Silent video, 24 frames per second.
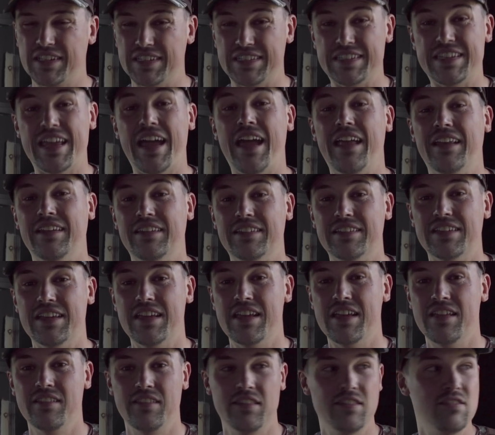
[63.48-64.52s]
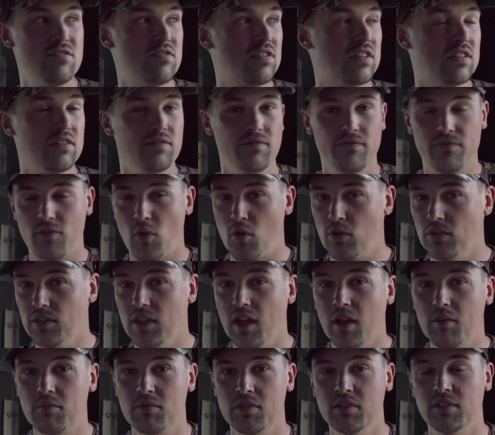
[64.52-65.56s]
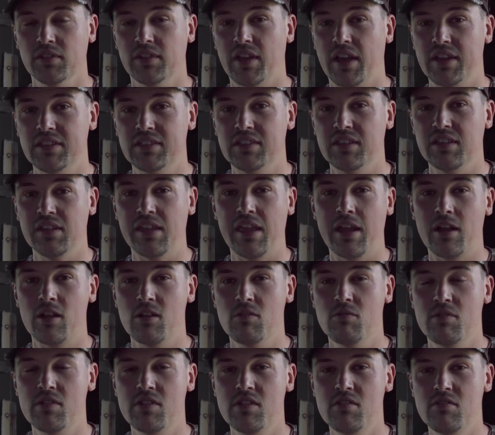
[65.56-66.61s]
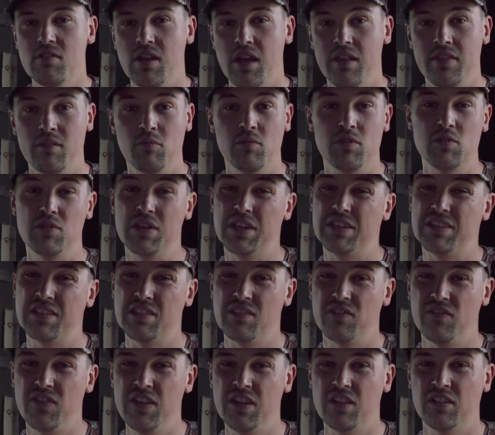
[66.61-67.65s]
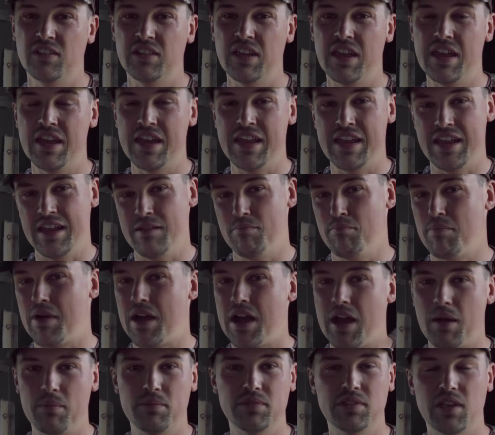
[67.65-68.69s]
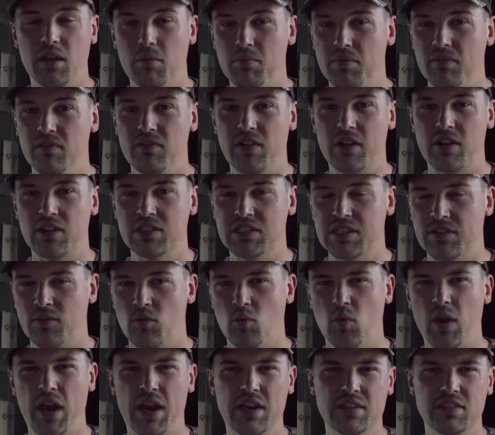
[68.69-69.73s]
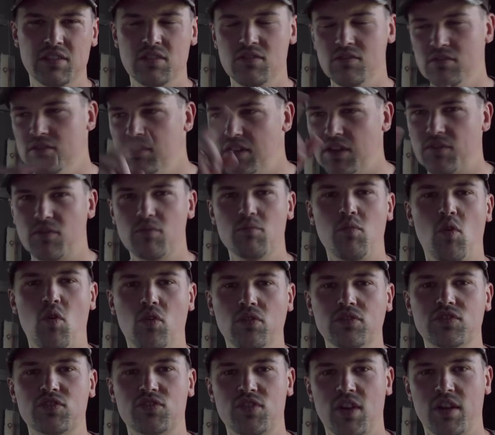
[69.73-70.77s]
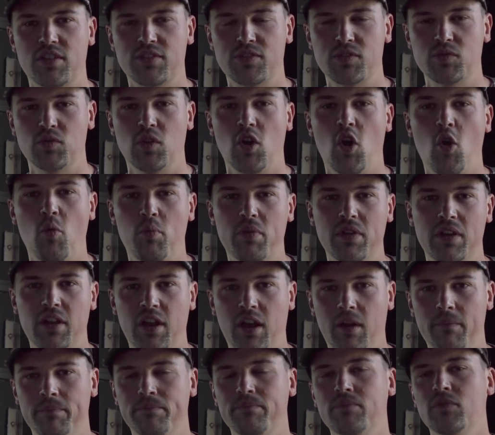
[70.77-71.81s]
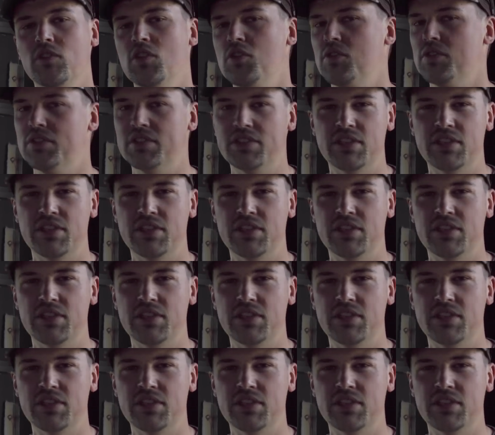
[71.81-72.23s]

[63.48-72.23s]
like a tent fold up real nice and carry with you. And then when you get to the field, it pops up in various different ways, and you different pole structures will open it up. You can